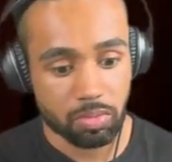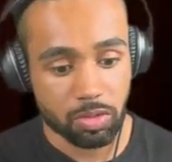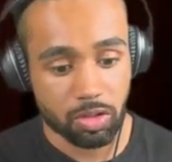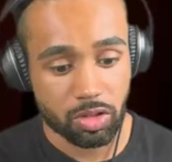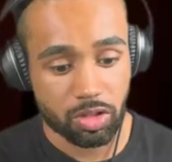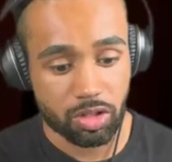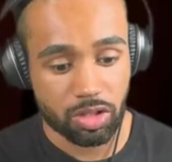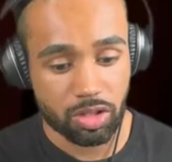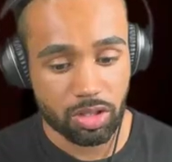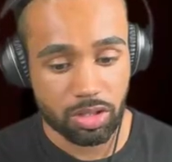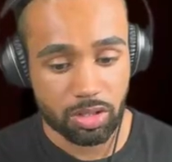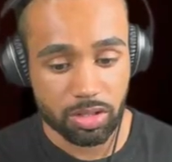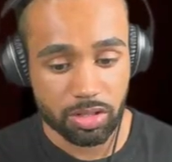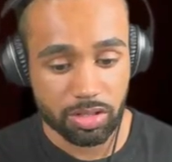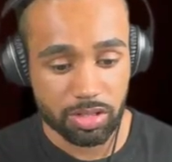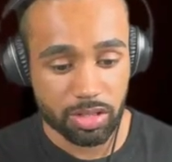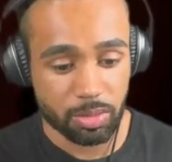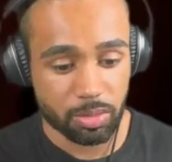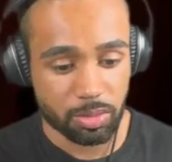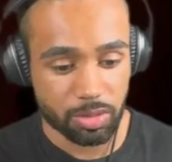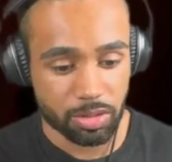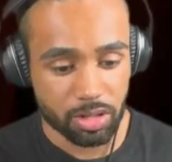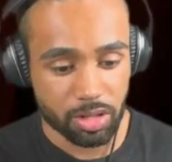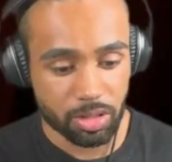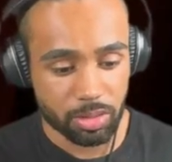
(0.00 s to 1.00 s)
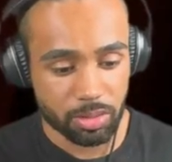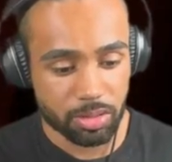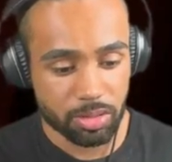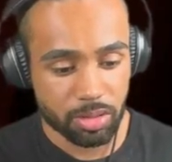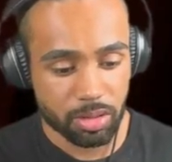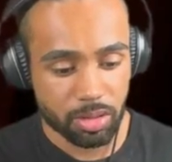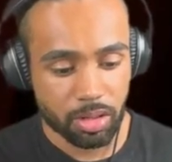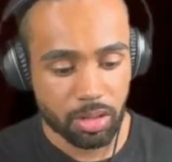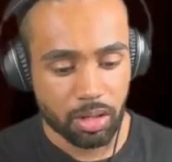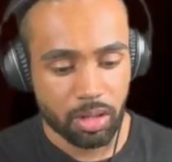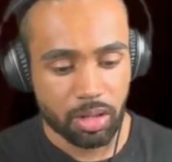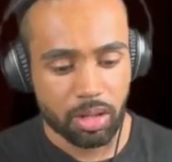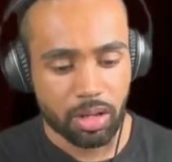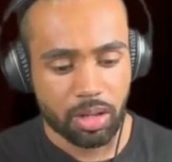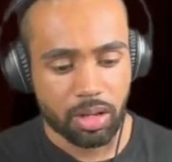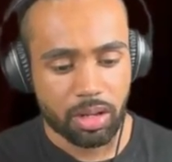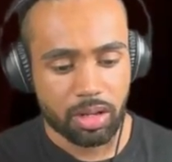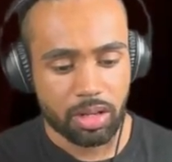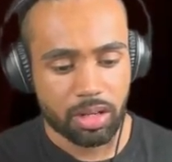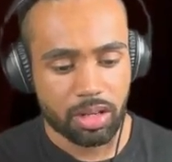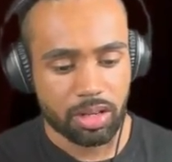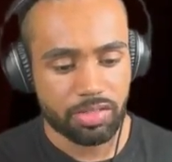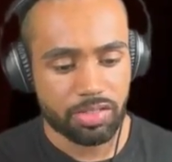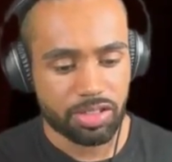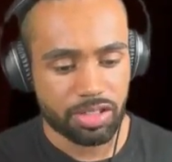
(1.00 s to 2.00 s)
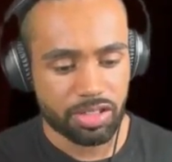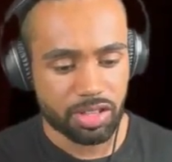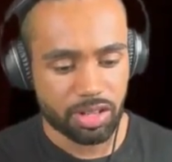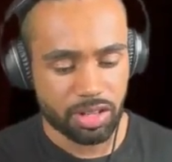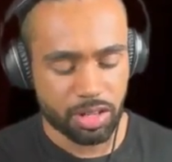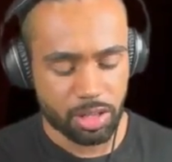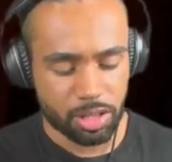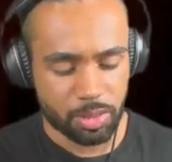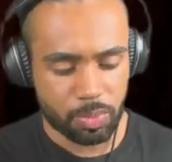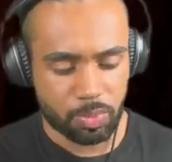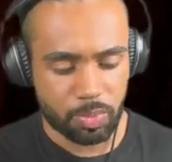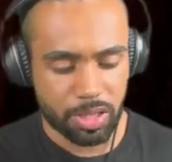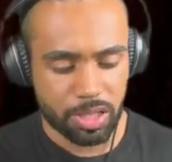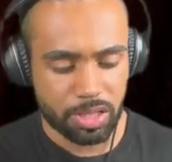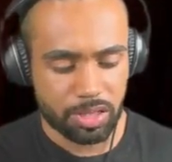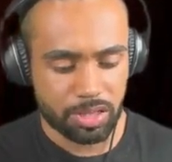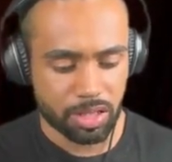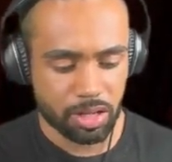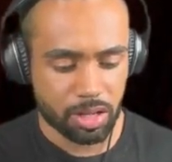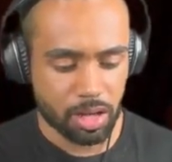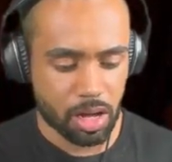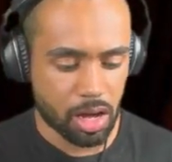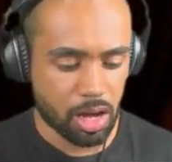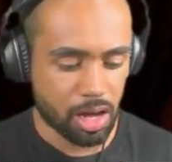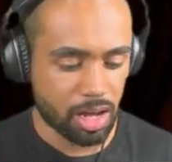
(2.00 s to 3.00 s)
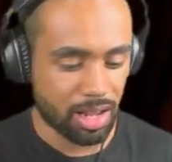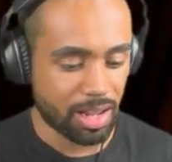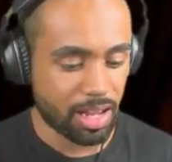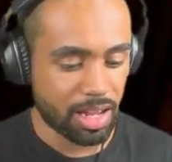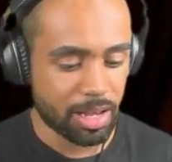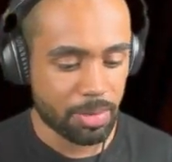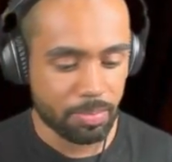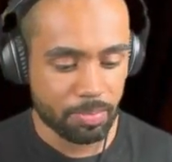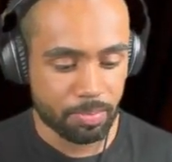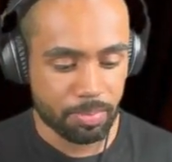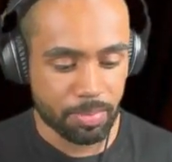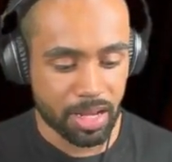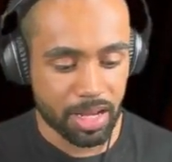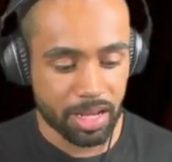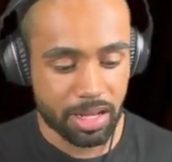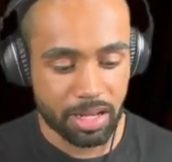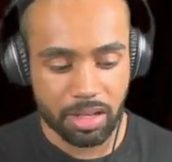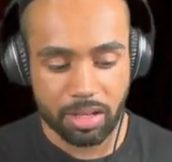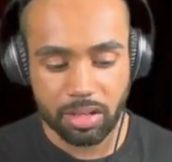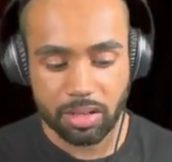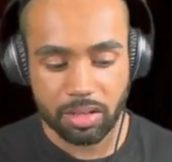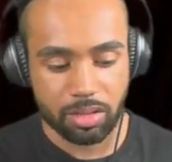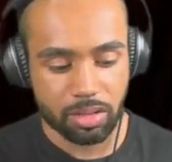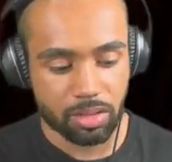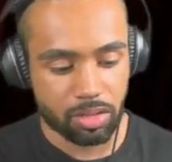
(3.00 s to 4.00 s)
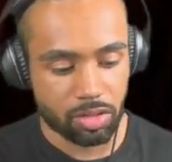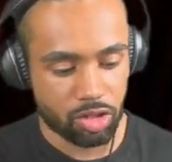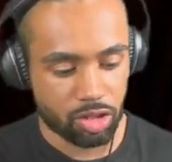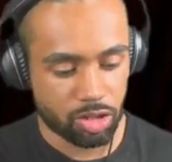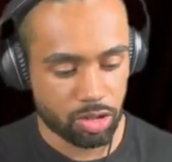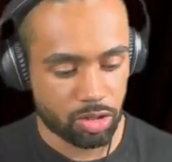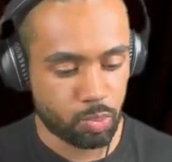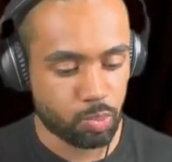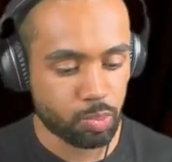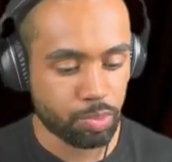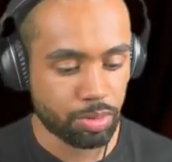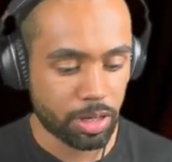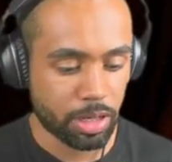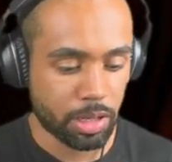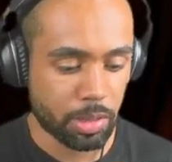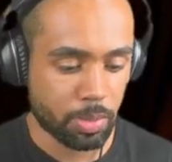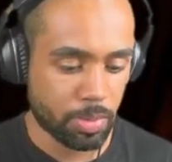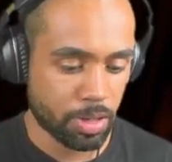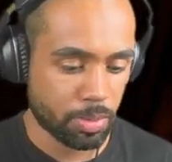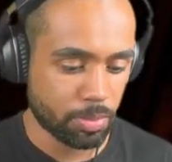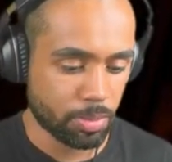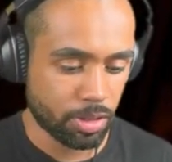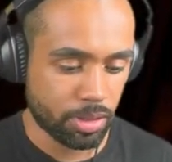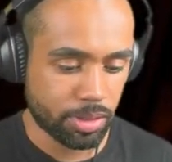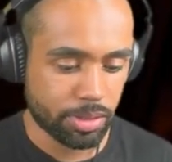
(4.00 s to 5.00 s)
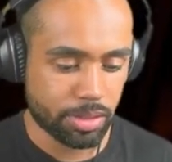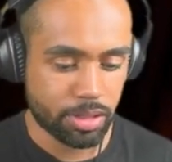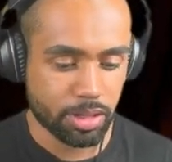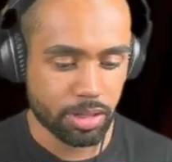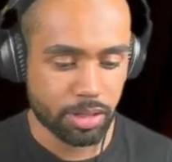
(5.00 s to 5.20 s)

Jesus, that was close. If it's another beating heart, I might just break my monitor.